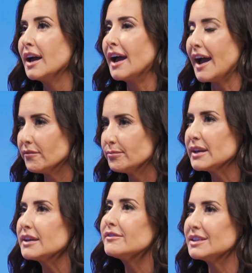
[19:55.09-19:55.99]
have
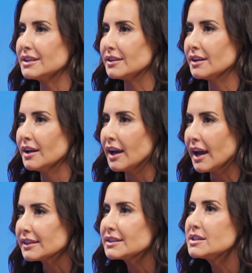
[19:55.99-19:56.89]
pivoted
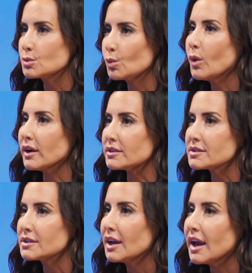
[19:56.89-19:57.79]
at least once.